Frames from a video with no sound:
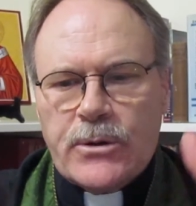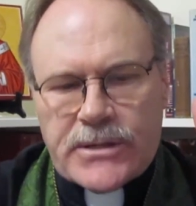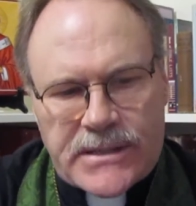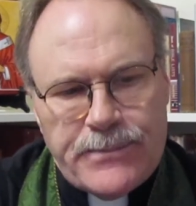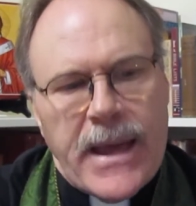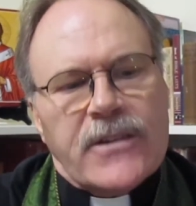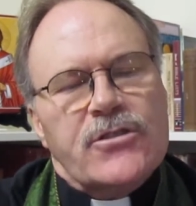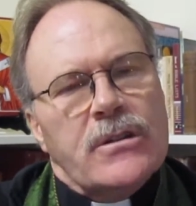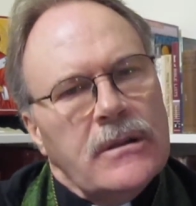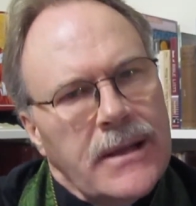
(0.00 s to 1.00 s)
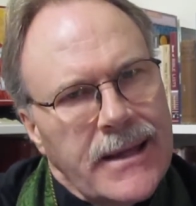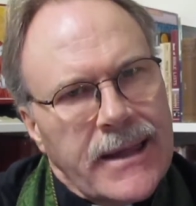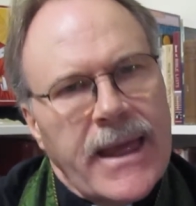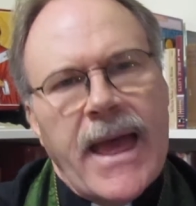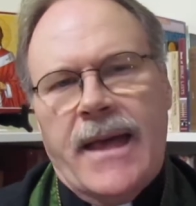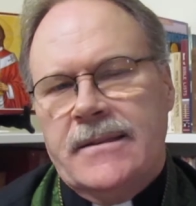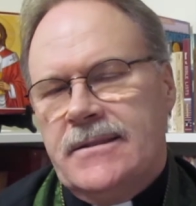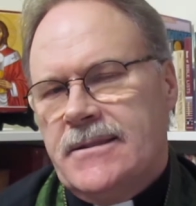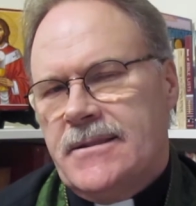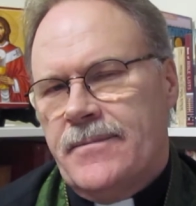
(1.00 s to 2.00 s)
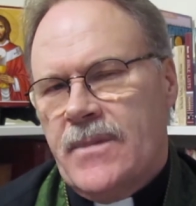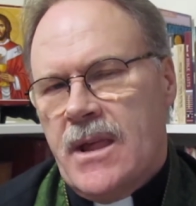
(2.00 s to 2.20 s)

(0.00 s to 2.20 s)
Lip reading: special guests.